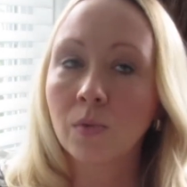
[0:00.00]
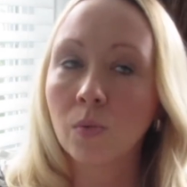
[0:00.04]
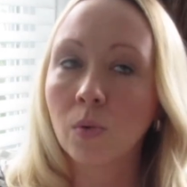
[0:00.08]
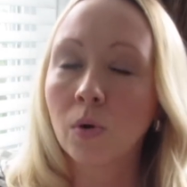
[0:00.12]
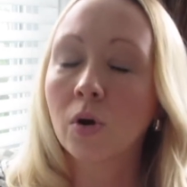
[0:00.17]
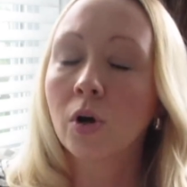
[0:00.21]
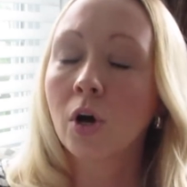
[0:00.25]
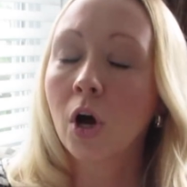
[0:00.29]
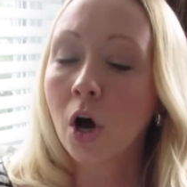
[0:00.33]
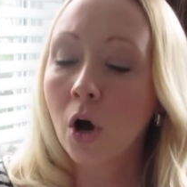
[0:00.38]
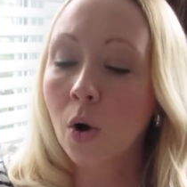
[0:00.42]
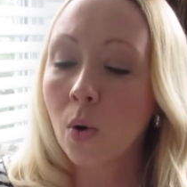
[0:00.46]

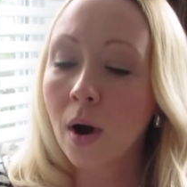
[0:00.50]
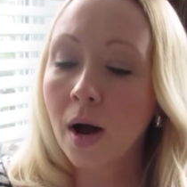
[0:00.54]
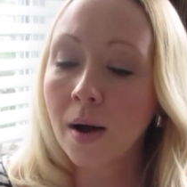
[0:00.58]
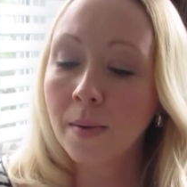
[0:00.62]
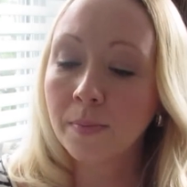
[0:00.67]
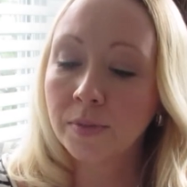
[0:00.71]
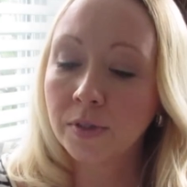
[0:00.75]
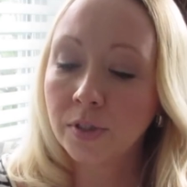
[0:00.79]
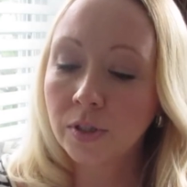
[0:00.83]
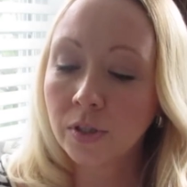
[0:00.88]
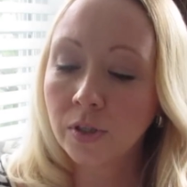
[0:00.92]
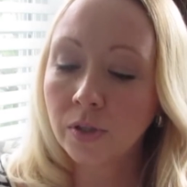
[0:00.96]
will go
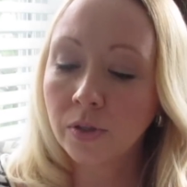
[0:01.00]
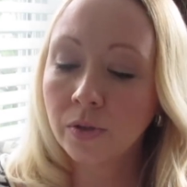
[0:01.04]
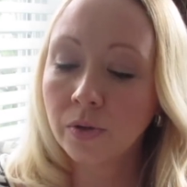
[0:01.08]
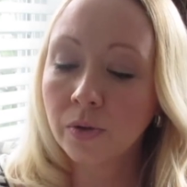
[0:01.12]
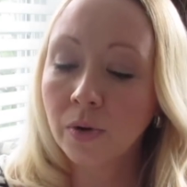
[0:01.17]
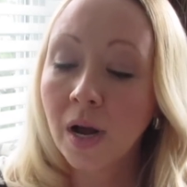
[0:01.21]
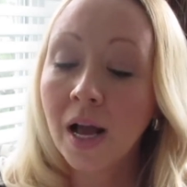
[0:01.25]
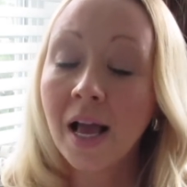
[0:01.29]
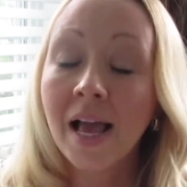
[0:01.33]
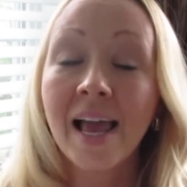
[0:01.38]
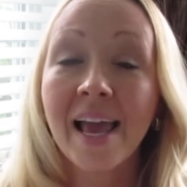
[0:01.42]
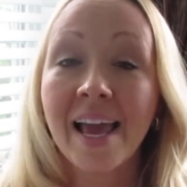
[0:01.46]
up
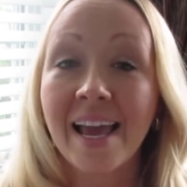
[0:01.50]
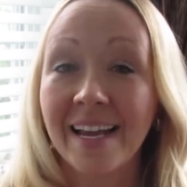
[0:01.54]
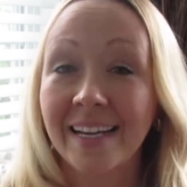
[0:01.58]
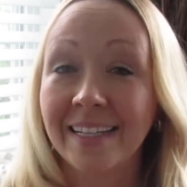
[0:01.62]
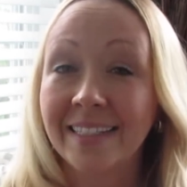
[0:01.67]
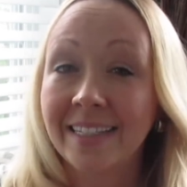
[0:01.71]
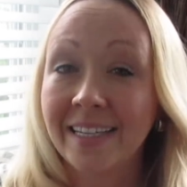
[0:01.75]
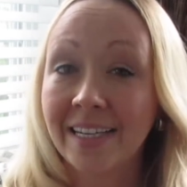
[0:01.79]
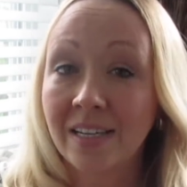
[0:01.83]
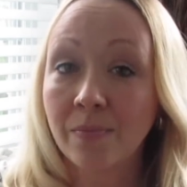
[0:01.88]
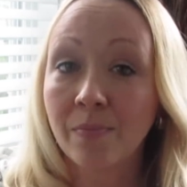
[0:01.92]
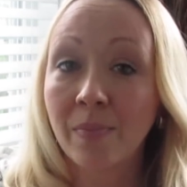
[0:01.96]
to
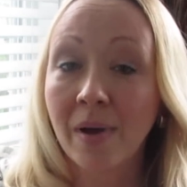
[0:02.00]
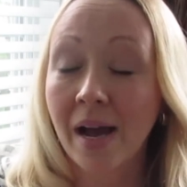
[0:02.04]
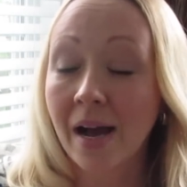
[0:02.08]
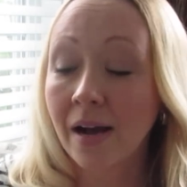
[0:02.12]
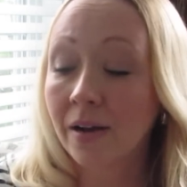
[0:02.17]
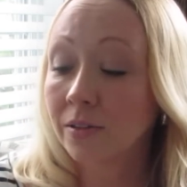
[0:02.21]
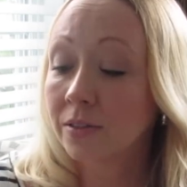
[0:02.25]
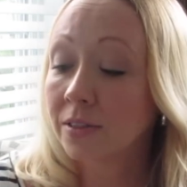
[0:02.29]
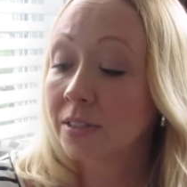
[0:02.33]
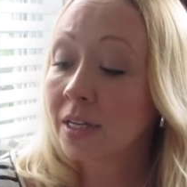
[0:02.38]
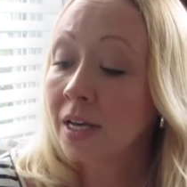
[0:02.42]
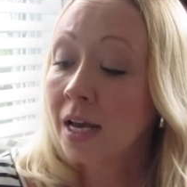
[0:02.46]
18
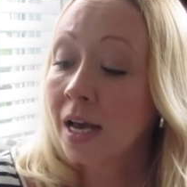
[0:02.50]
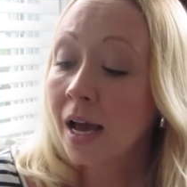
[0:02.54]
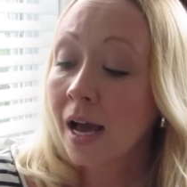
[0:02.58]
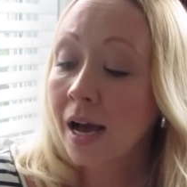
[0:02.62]
pounds.